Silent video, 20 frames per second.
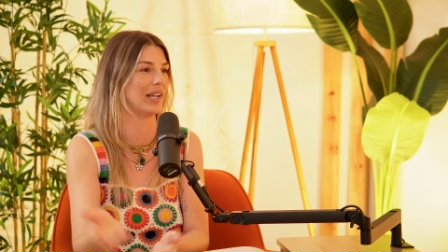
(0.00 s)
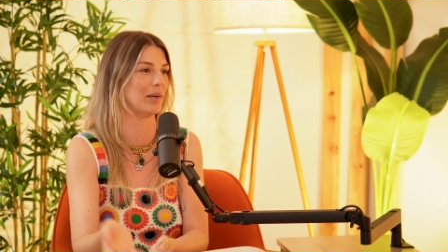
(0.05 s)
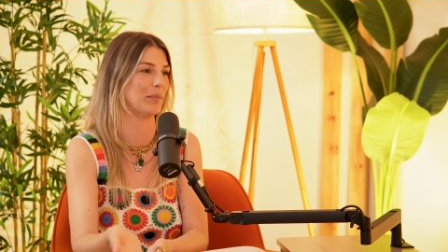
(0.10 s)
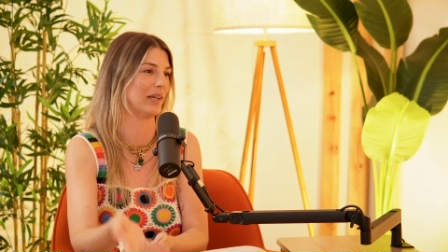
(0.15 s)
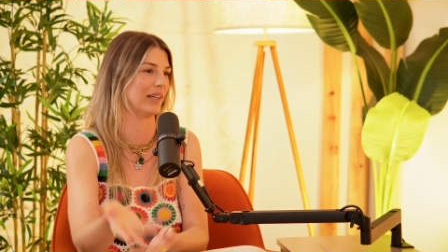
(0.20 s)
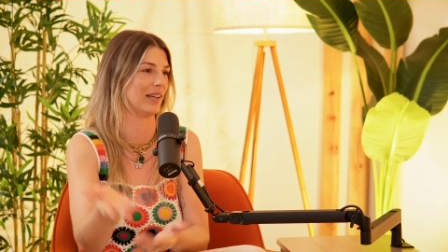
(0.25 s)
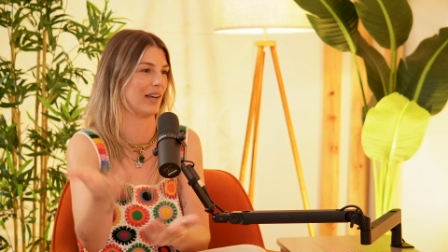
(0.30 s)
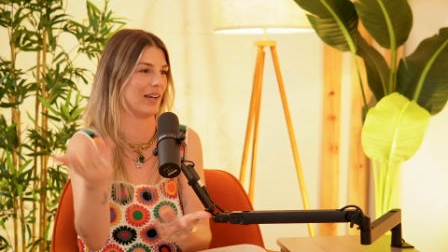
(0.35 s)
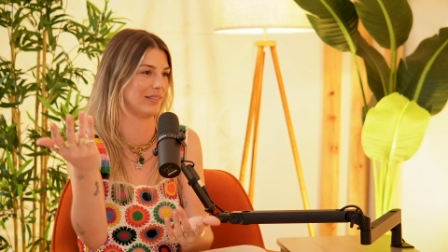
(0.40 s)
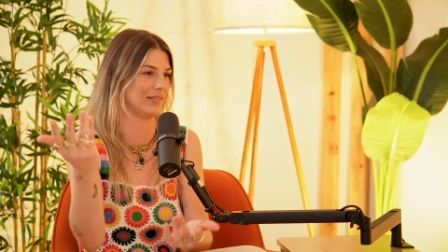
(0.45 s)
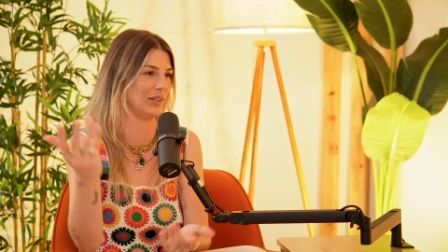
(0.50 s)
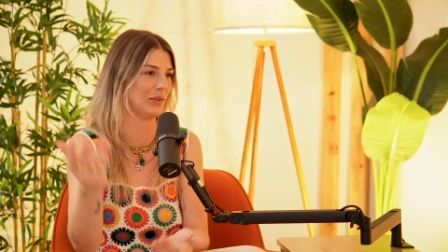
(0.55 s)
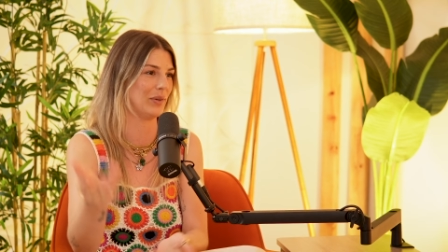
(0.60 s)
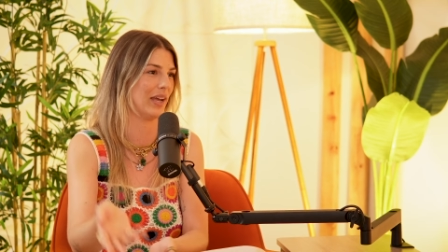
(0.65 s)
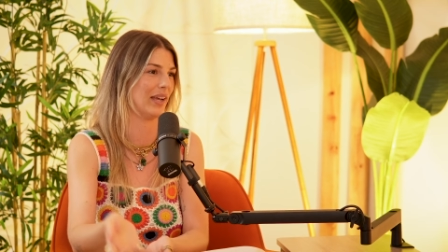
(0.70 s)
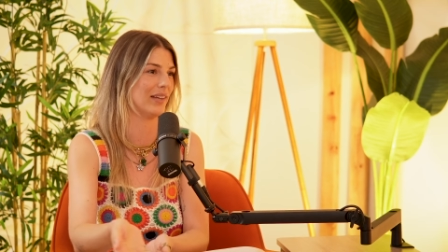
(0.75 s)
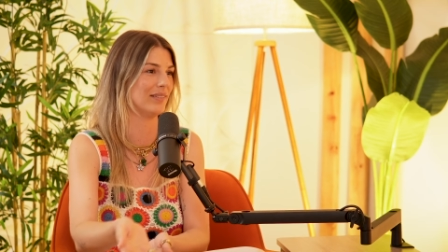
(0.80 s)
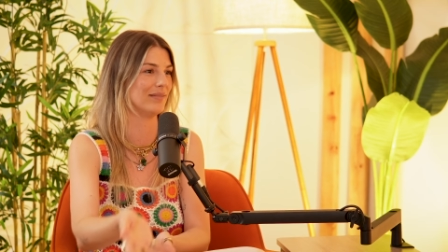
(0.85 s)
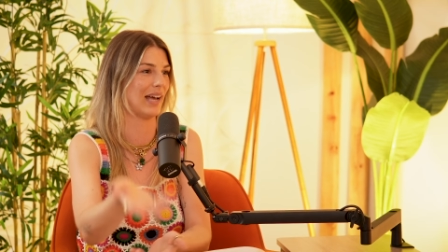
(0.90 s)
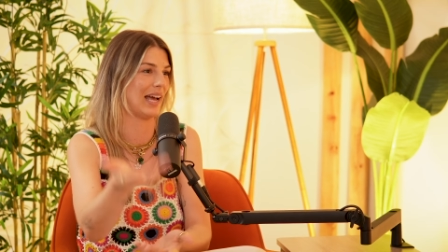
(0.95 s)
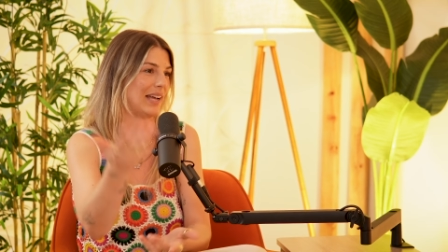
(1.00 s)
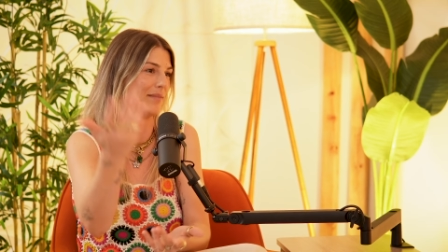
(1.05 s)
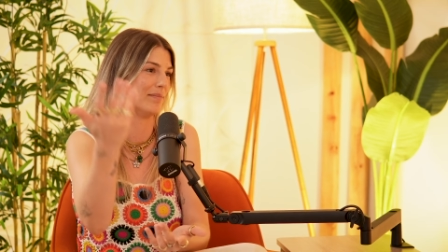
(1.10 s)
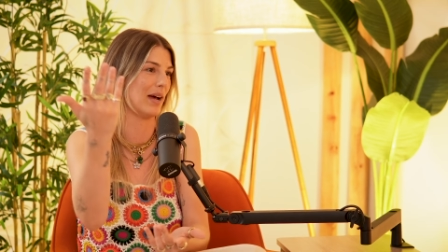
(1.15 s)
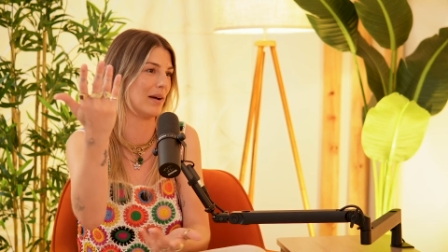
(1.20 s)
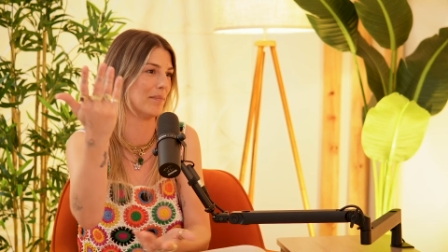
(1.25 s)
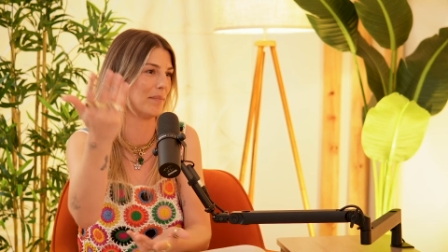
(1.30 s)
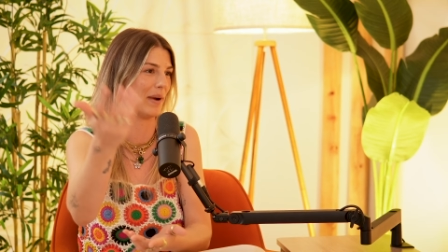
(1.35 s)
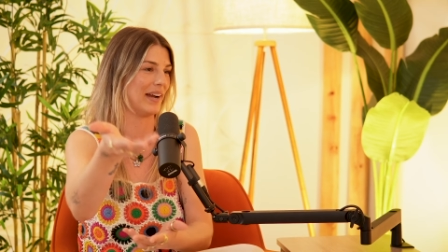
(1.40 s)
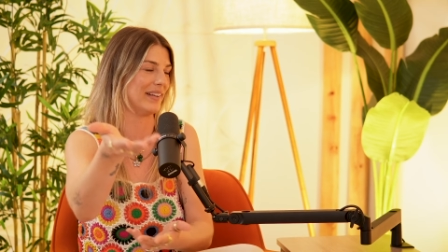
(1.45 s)
I'm like, I, okay, I'm
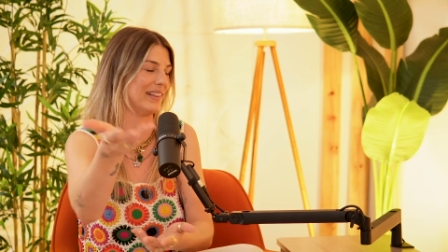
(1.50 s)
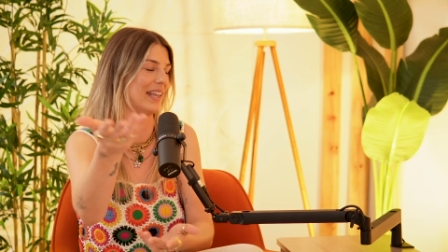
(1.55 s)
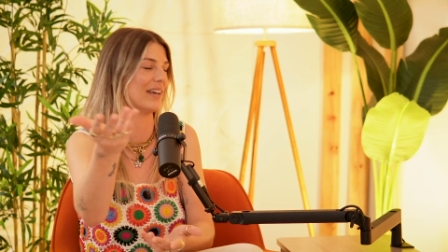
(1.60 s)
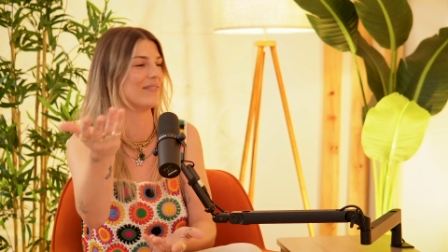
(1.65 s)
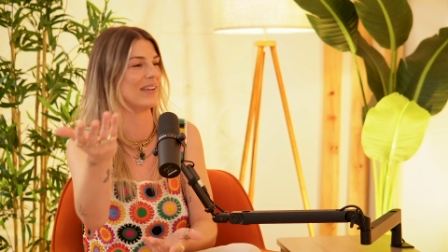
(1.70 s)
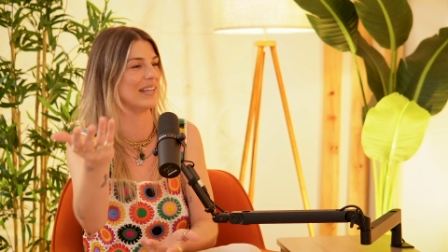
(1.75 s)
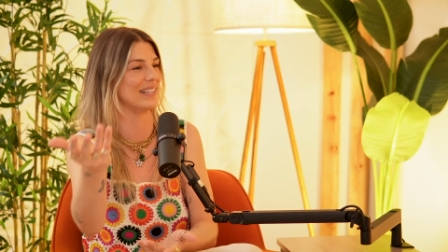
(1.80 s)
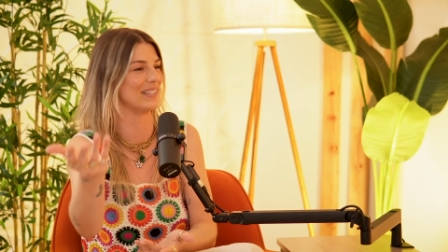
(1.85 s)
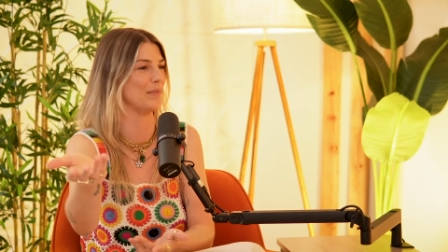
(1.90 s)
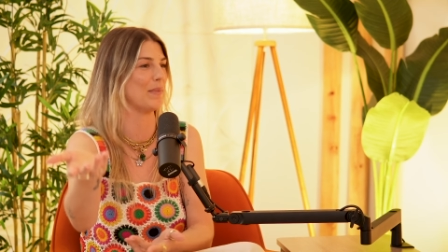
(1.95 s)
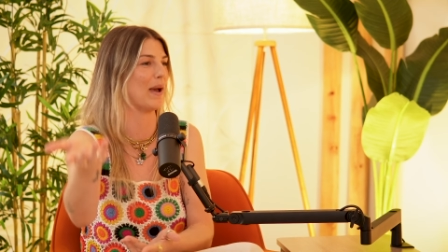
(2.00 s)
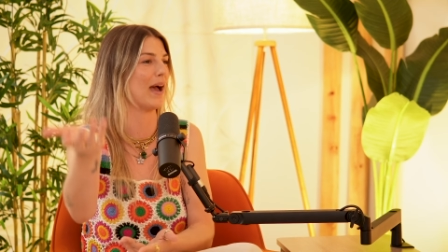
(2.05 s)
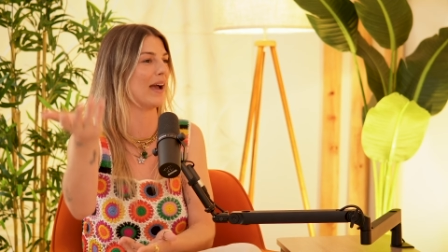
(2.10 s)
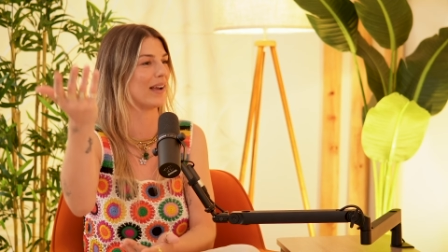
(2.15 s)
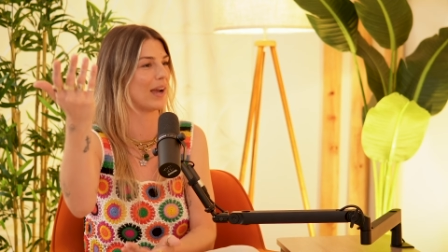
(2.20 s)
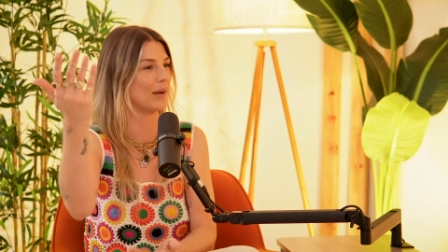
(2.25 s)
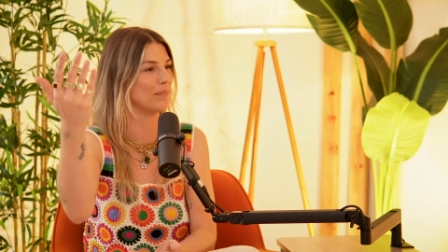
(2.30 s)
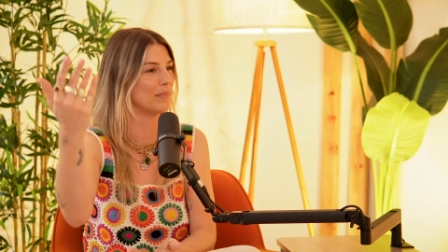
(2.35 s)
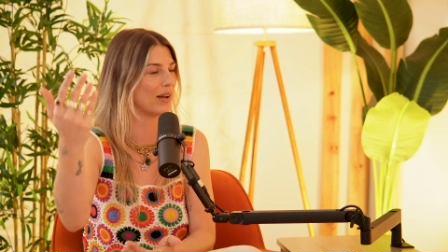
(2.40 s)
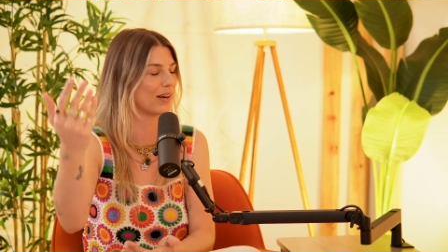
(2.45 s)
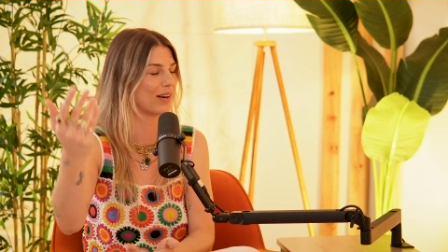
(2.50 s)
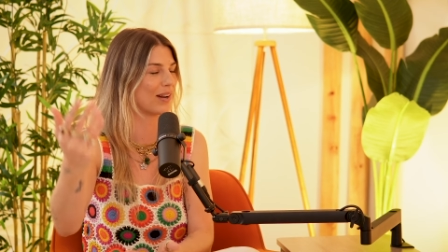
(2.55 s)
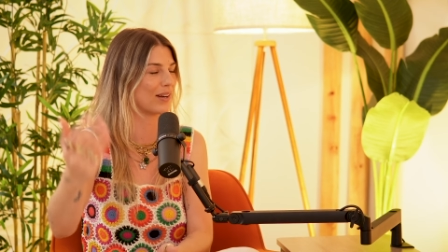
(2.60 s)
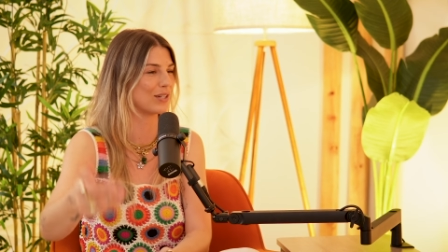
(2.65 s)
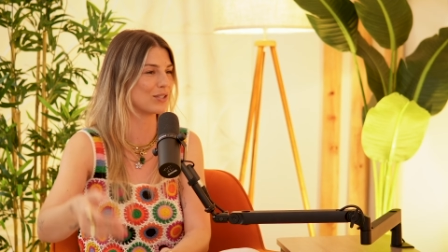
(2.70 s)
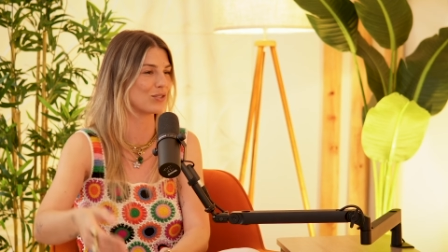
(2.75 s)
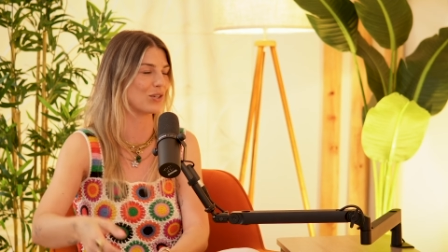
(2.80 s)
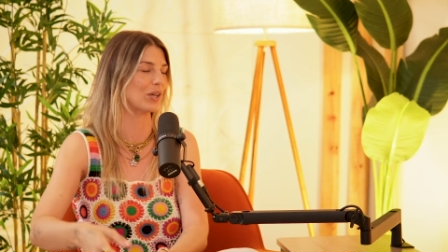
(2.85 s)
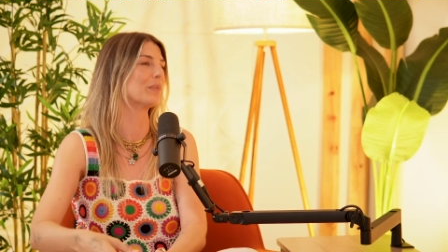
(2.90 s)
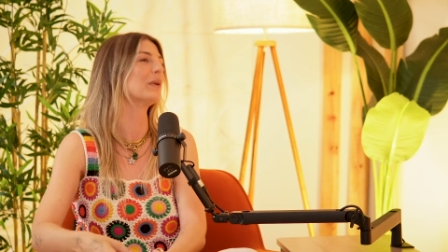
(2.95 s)
not buying that fancy bag. I'm not on
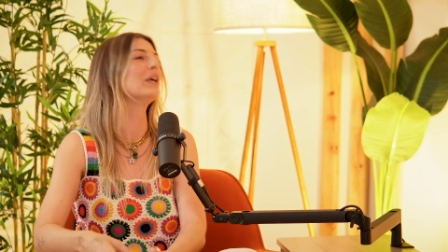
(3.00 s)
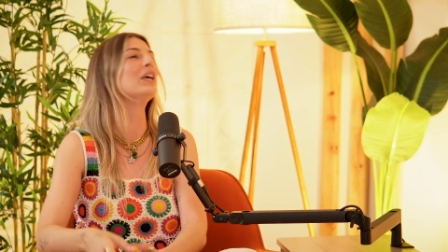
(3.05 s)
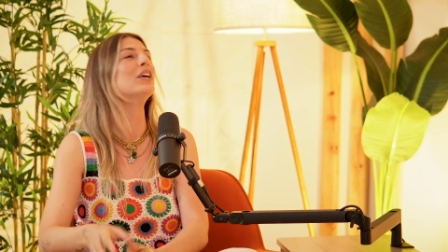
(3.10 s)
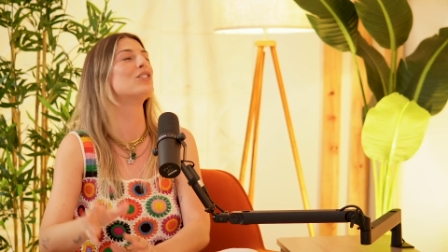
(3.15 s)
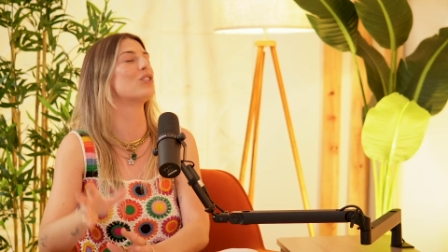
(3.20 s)
a trip.